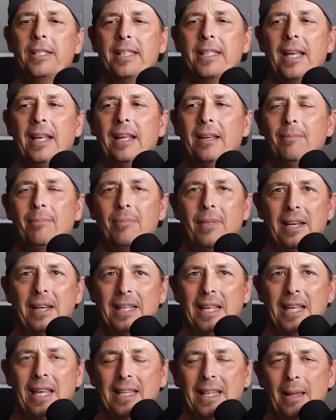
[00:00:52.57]
They
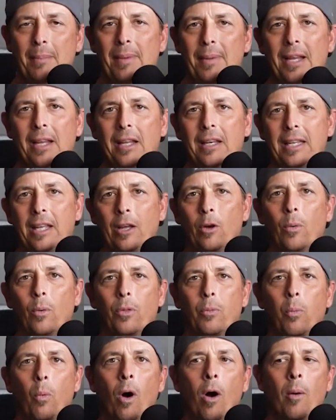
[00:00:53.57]
did get that big deal
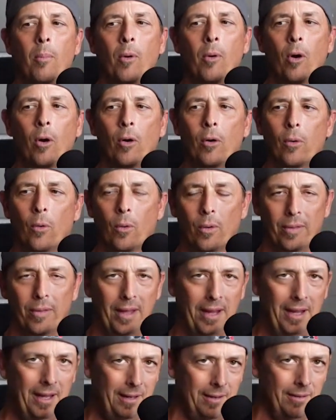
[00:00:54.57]
with Walmart, or
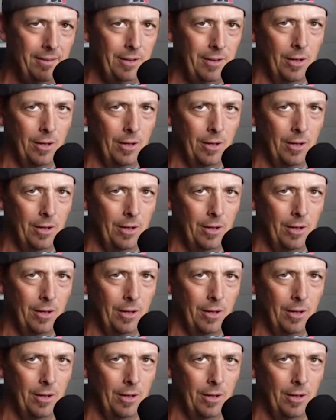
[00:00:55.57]
they